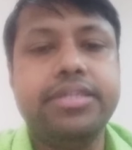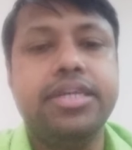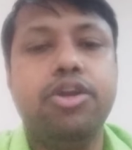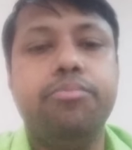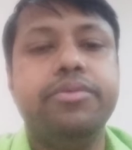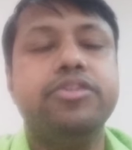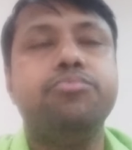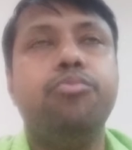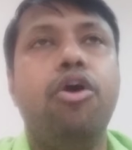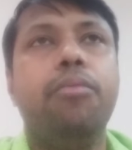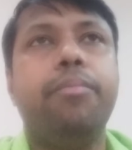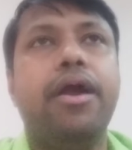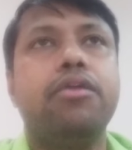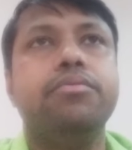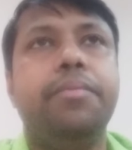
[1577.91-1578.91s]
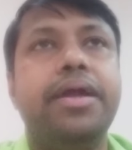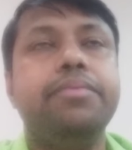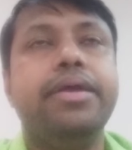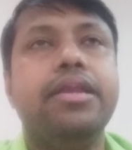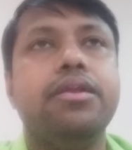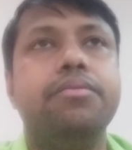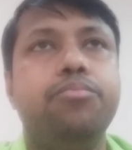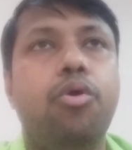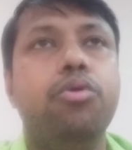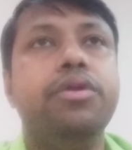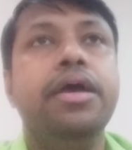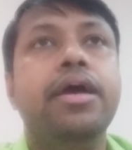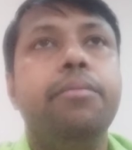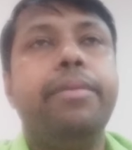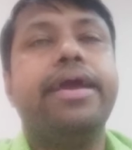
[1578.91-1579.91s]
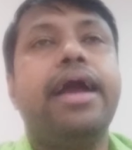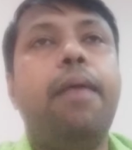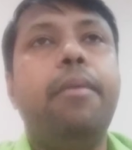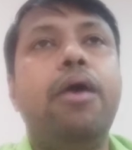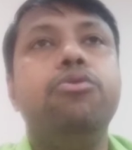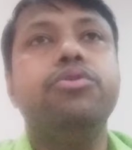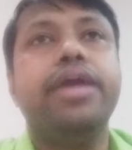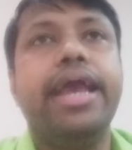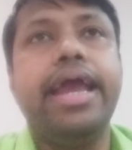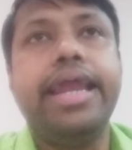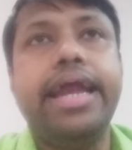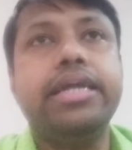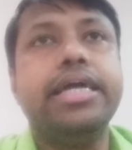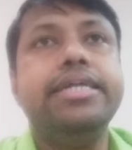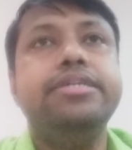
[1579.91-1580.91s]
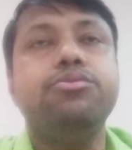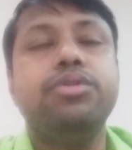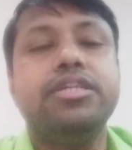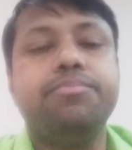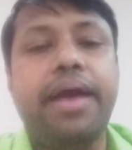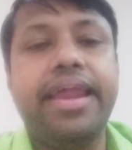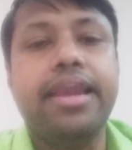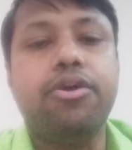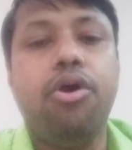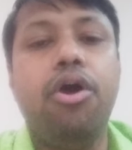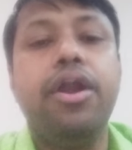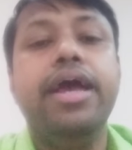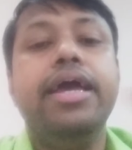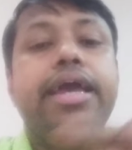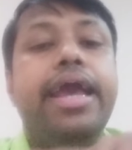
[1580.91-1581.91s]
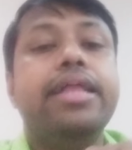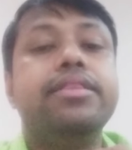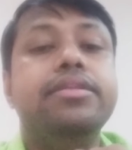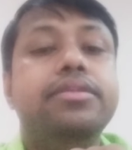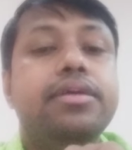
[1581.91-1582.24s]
of the small part of the vertebral bone may come out and enter into the spinal cord and